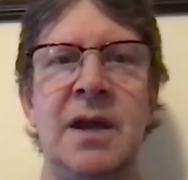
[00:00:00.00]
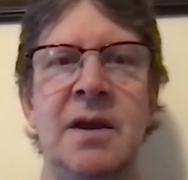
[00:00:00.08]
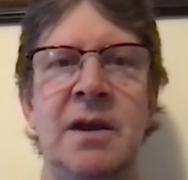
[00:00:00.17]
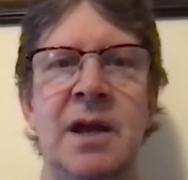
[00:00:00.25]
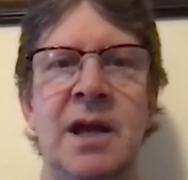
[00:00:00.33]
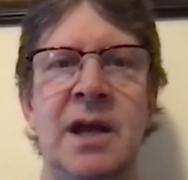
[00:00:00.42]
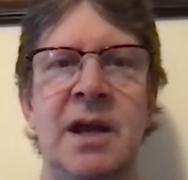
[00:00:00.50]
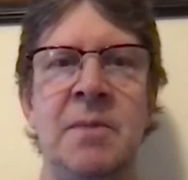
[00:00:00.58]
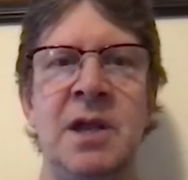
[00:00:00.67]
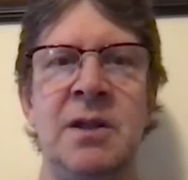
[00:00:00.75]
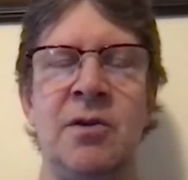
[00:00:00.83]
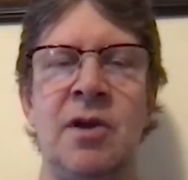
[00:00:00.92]
And
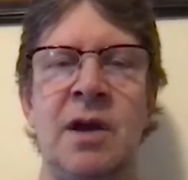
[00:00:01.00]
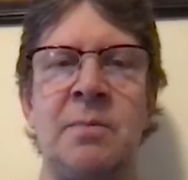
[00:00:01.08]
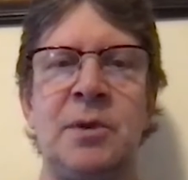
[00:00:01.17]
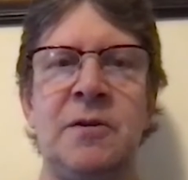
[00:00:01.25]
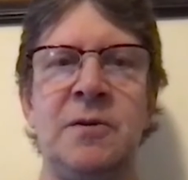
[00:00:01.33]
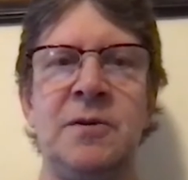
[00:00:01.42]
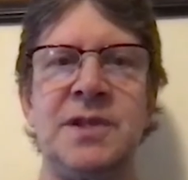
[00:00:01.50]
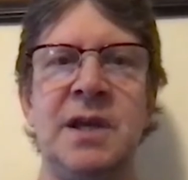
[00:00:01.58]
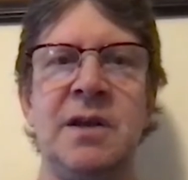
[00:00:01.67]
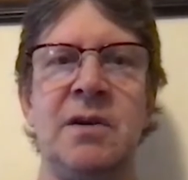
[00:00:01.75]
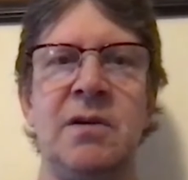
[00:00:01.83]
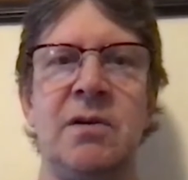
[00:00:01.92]
I mean, they're not
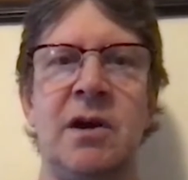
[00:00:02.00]
producing